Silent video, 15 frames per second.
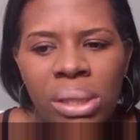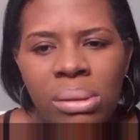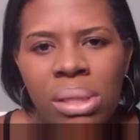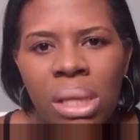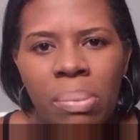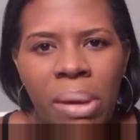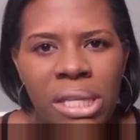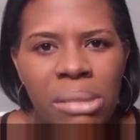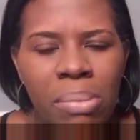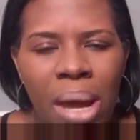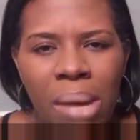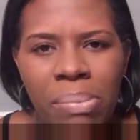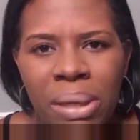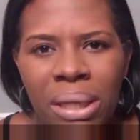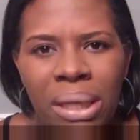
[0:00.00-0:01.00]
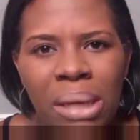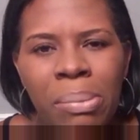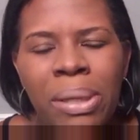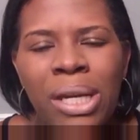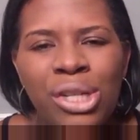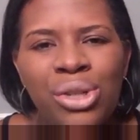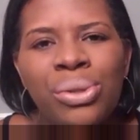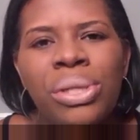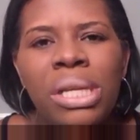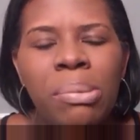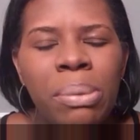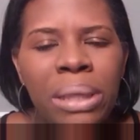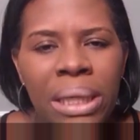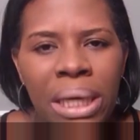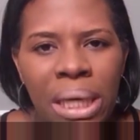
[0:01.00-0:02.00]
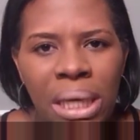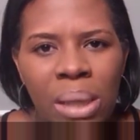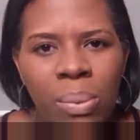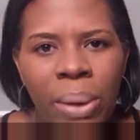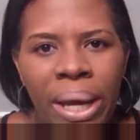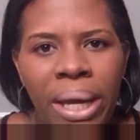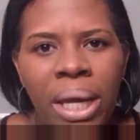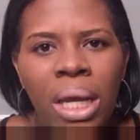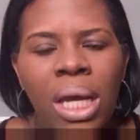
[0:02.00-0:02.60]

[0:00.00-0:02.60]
to the best of my ability, because you're nibbling anyway.